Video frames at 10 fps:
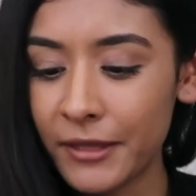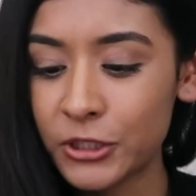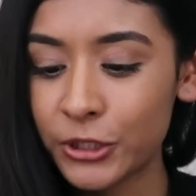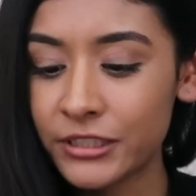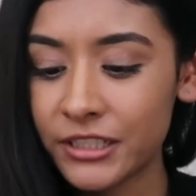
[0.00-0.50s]
make
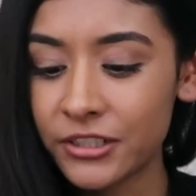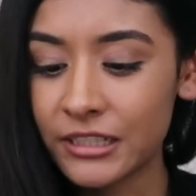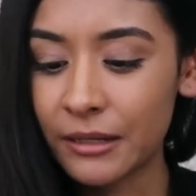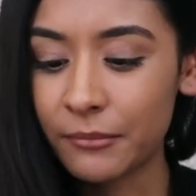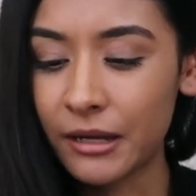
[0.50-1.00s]
sure you take your
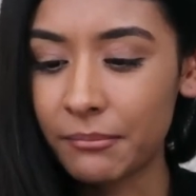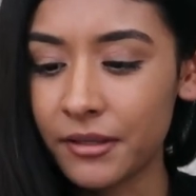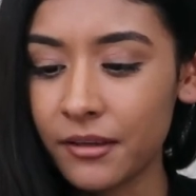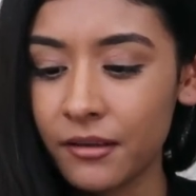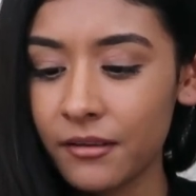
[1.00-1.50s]
time
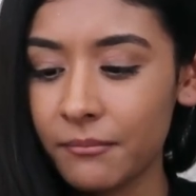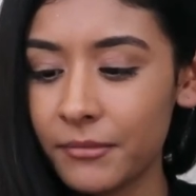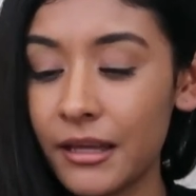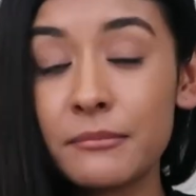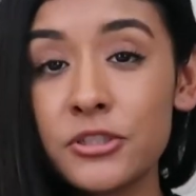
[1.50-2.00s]
wrapping,
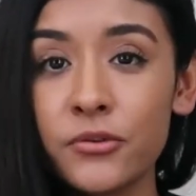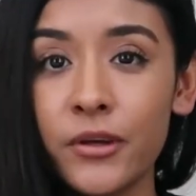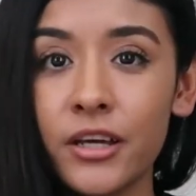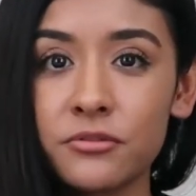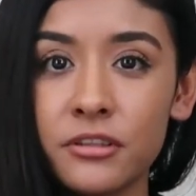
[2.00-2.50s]
but I'm just showing
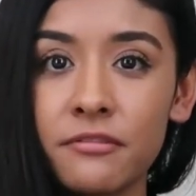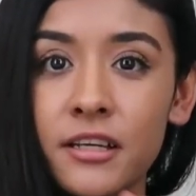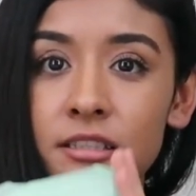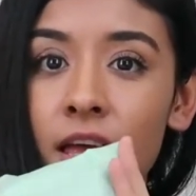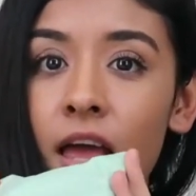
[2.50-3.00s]
you guys really
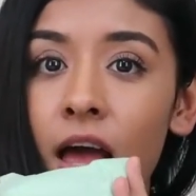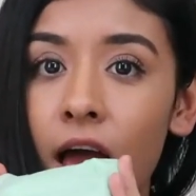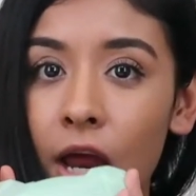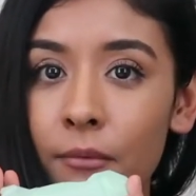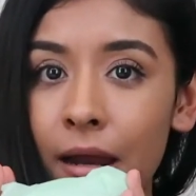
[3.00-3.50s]
fast.
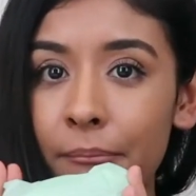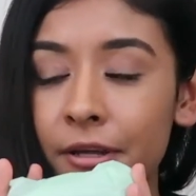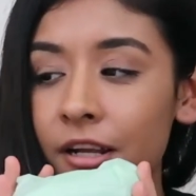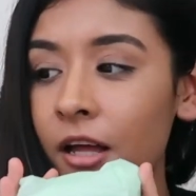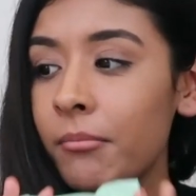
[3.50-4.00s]
I wrap
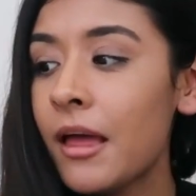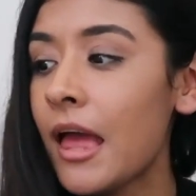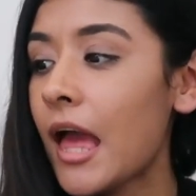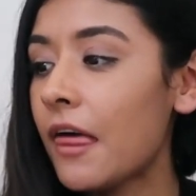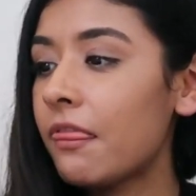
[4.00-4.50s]
it up,
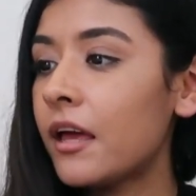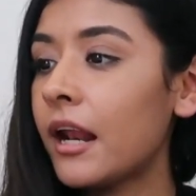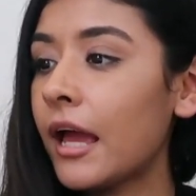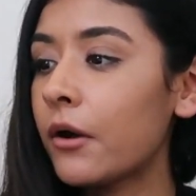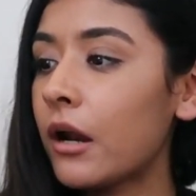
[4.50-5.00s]
and then
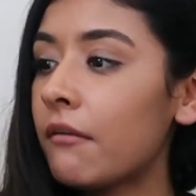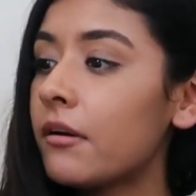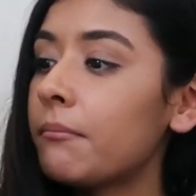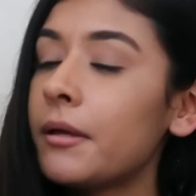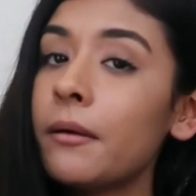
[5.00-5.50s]
I grab
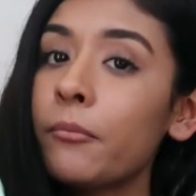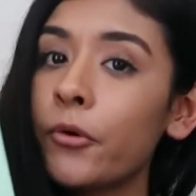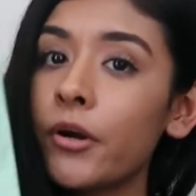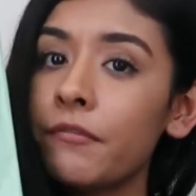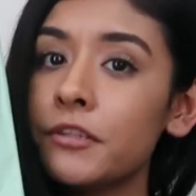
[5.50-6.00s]
a bit
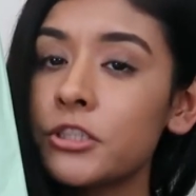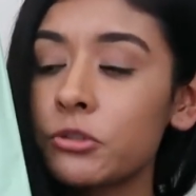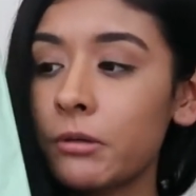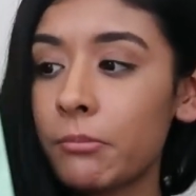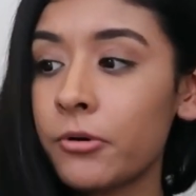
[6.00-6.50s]
more of the
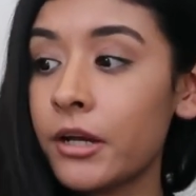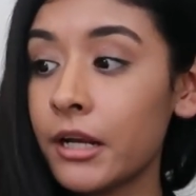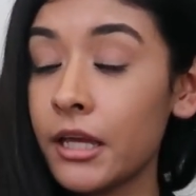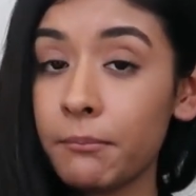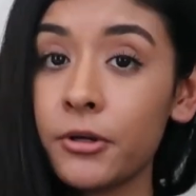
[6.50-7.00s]
tissue paper and
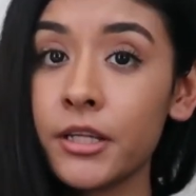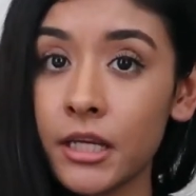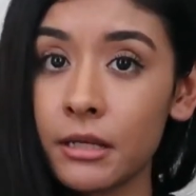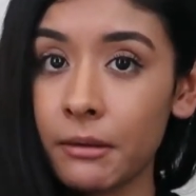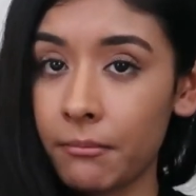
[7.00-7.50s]
I put
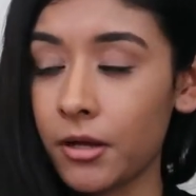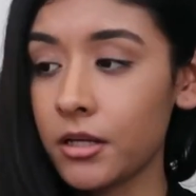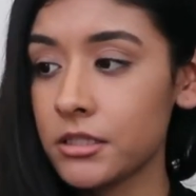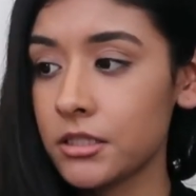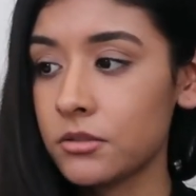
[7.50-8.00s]
it in my
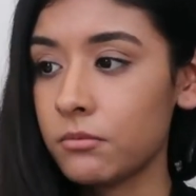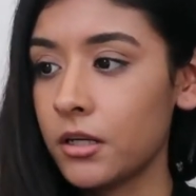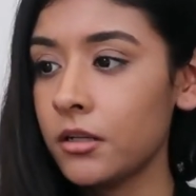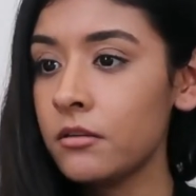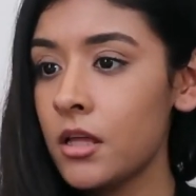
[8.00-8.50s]
box as
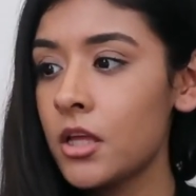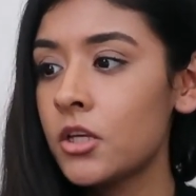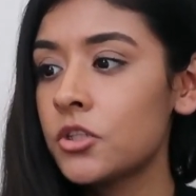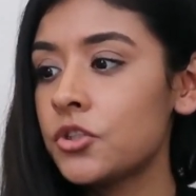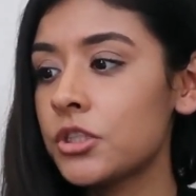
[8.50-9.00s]
well,
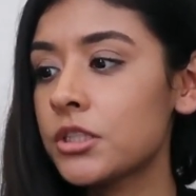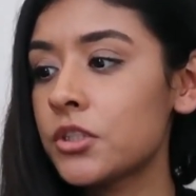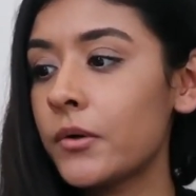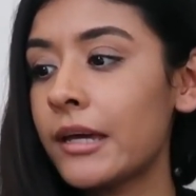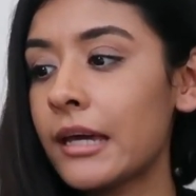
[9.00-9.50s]
just
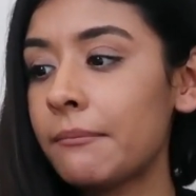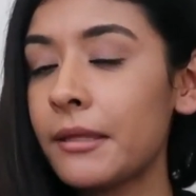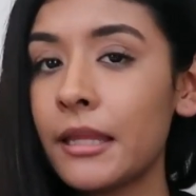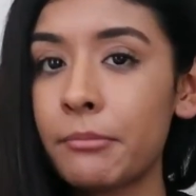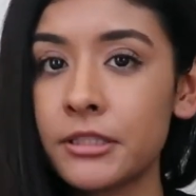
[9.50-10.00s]
so it can be like